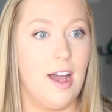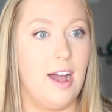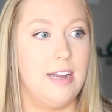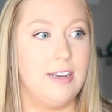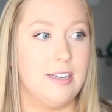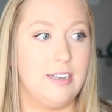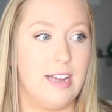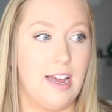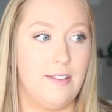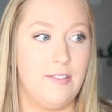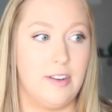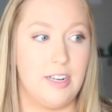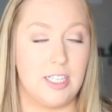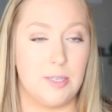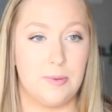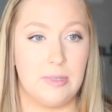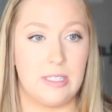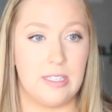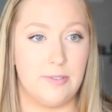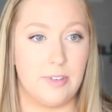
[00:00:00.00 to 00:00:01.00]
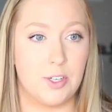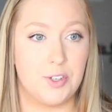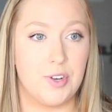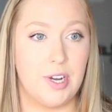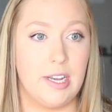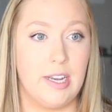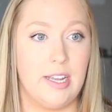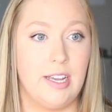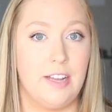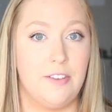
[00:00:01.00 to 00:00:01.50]
I didn't have any specific
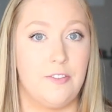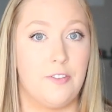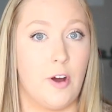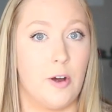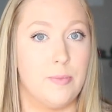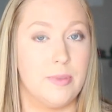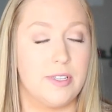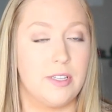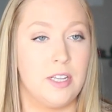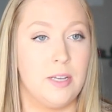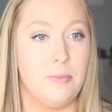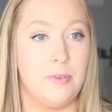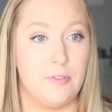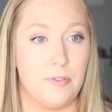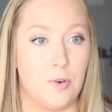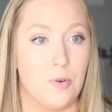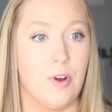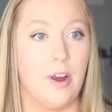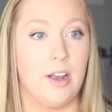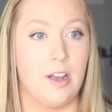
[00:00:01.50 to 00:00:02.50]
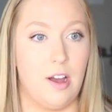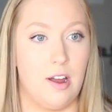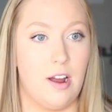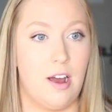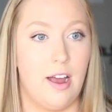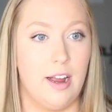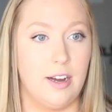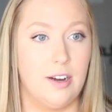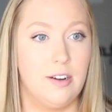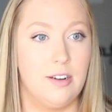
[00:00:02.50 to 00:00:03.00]
training in pharmacy before I got
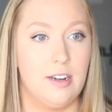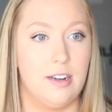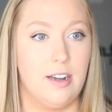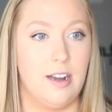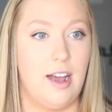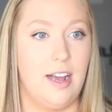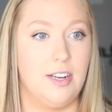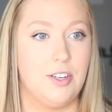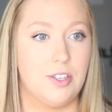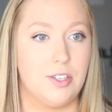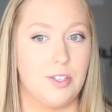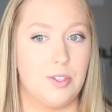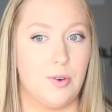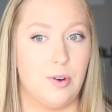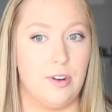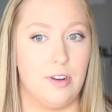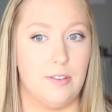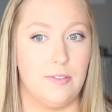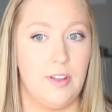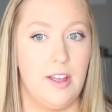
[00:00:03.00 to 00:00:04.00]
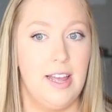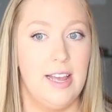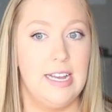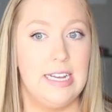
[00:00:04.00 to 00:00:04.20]
hired, and I just sort of